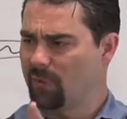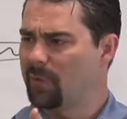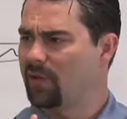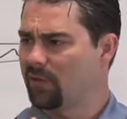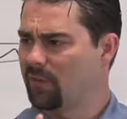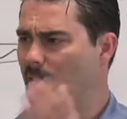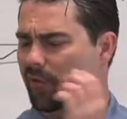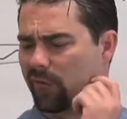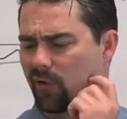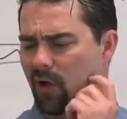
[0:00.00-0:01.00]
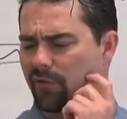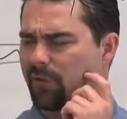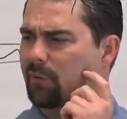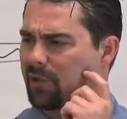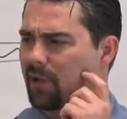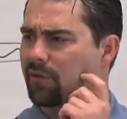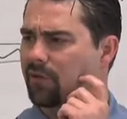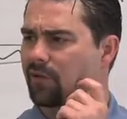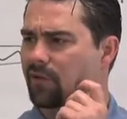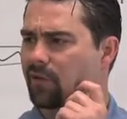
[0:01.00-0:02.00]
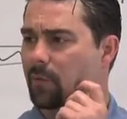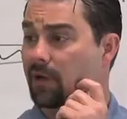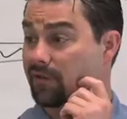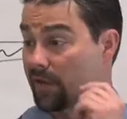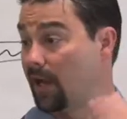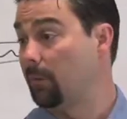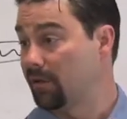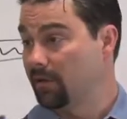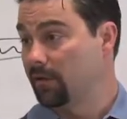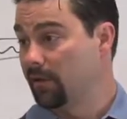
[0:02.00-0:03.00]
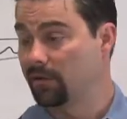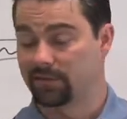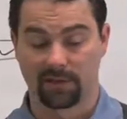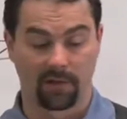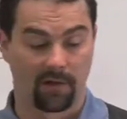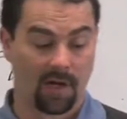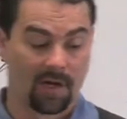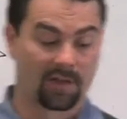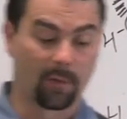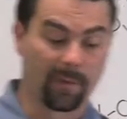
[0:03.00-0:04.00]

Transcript: you're still fresh, you still, you can still do anything, you know, be president or be